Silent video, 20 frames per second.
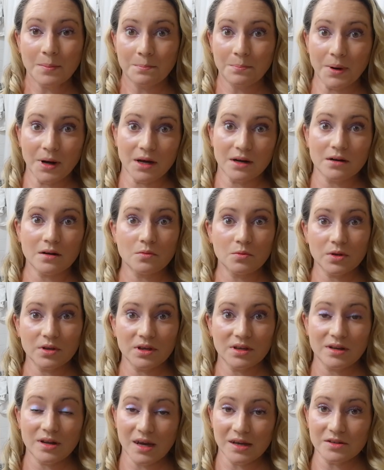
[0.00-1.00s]
But a
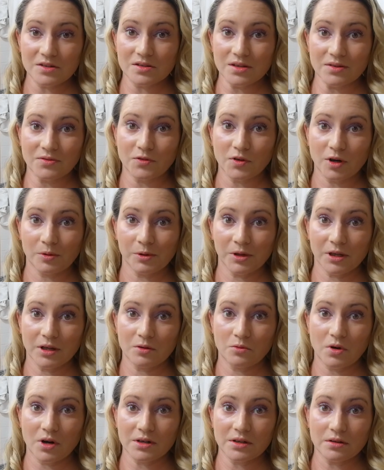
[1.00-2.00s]
really nicely
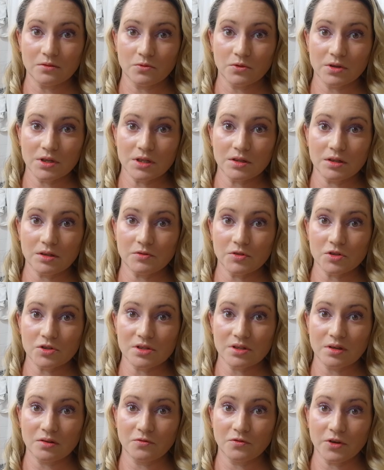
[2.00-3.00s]
formulated one can really leave your
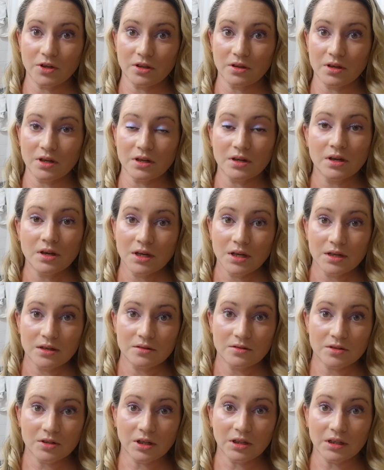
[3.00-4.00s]
skin feeling
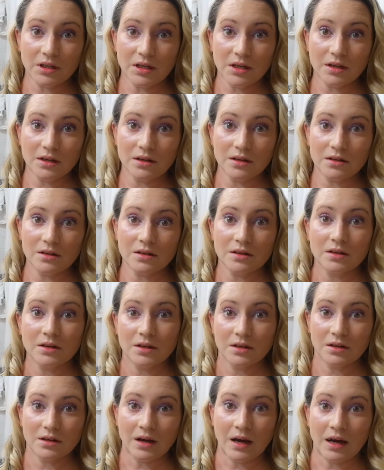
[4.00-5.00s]
clean,
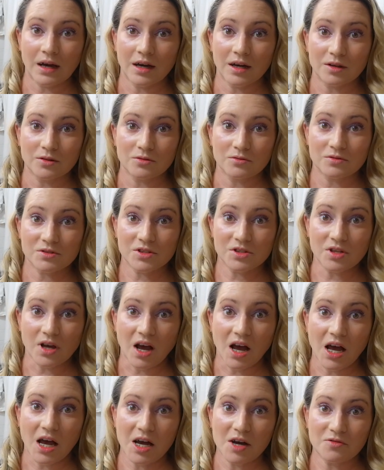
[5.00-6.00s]
uh,
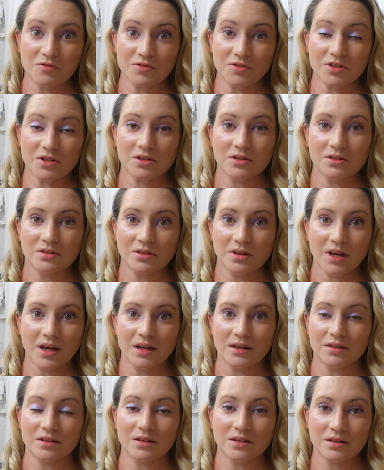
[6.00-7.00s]
soft,
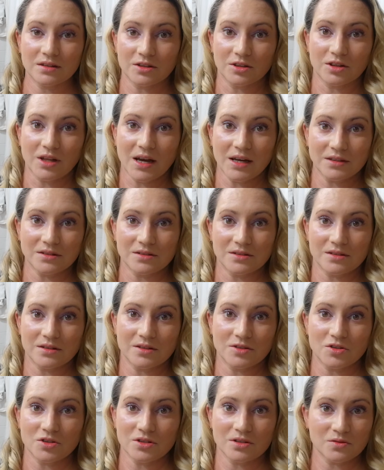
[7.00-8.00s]
and cleansed,
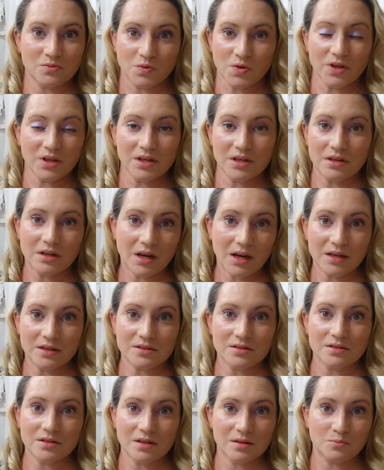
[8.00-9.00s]
and just really
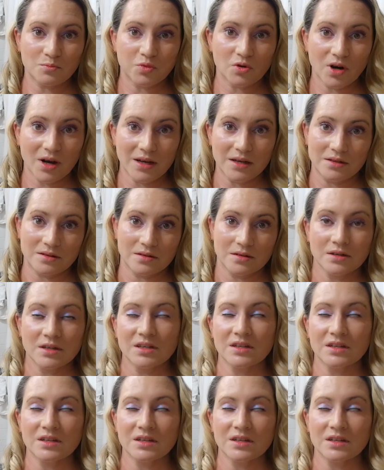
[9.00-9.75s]
nice and bright.